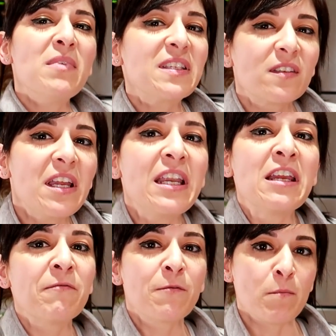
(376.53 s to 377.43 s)

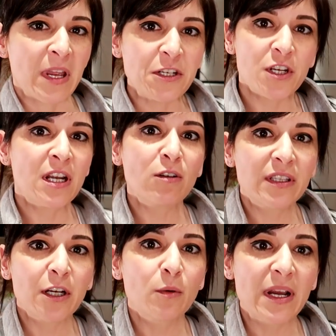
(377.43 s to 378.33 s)
misleading information
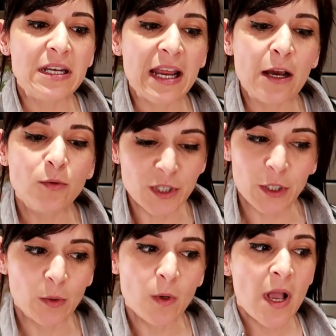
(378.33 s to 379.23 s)
out there right now
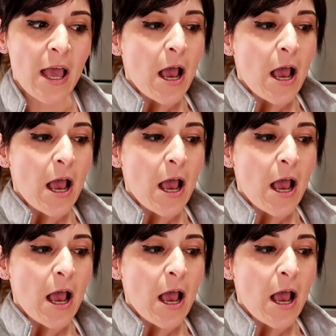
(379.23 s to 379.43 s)
too